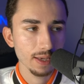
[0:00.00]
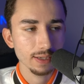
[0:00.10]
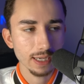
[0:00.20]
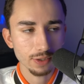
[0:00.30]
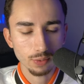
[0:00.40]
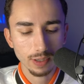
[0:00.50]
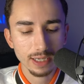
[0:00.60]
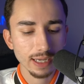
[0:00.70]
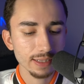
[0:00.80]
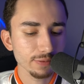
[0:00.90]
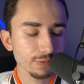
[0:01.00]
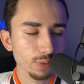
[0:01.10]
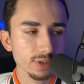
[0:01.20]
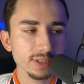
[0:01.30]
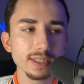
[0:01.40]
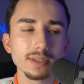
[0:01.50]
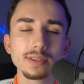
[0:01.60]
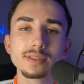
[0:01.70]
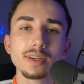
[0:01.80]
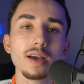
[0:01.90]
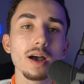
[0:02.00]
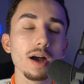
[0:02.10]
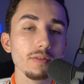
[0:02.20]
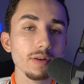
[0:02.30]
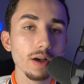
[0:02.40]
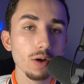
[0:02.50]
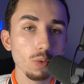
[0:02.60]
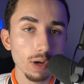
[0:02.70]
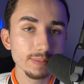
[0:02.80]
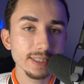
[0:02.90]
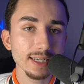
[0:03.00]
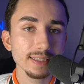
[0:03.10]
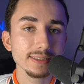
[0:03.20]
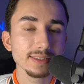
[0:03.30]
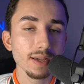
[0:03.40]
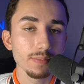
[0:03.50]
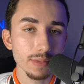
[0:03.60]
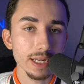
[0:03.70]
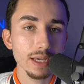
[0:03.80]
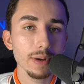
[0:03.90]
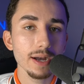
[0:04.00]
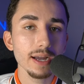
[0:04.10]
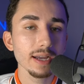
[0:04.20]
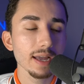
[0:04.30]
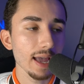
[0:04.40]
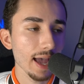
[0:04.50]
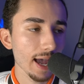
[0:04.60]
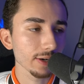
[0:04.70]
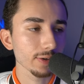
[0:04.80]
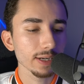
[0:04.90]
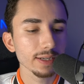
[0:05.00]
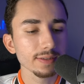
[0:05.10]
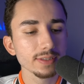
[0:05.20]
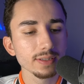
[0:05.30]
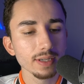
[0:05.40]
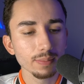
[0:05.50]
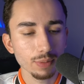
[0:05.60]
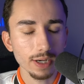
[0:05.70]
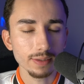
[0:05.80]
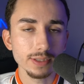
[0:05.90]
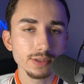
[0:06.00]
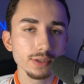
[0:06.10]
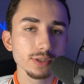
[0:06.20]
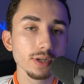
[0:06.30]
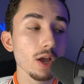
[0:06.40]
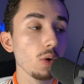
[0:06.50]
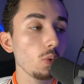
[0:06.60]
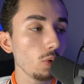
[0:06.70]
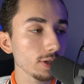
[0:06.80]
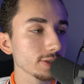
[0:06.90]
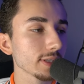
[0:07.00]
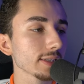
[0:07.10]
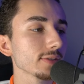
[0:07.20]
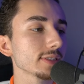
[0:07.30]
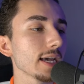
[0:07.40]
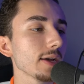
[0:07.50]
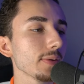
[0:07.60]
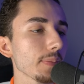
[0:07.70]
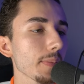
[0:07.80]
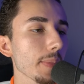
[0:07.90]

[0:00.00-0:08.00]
Get great at the four skills of websites, media buying, ad creatives, product research. Once you get those down,